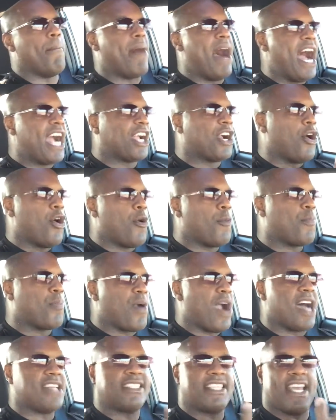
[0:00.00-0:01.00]
my goal
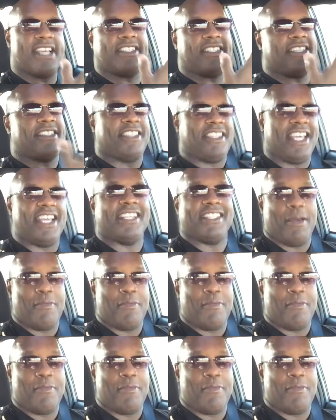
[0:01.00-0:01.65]
process is this.